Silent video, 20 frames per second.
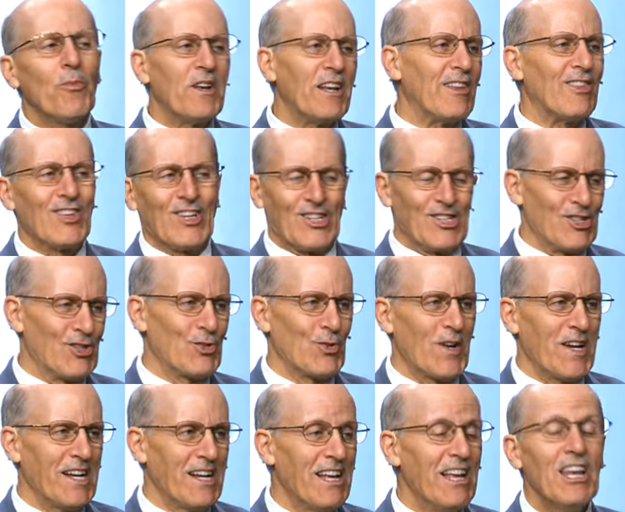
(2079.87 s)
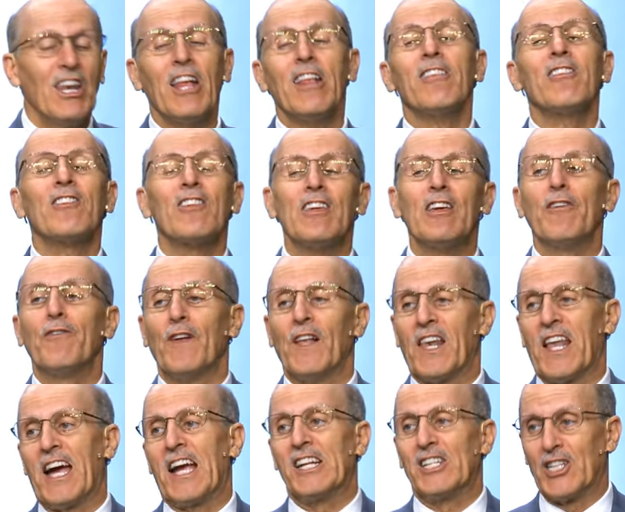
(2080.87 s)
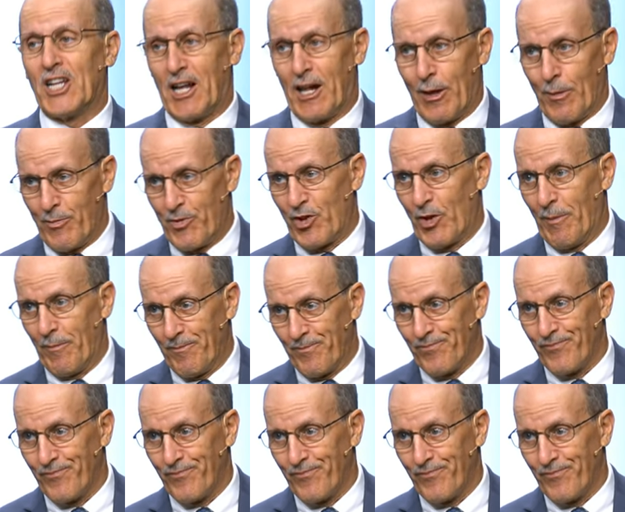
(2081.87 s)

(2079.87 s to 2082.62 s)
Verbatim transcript: anything to drink. Let's see if Elijah helps him.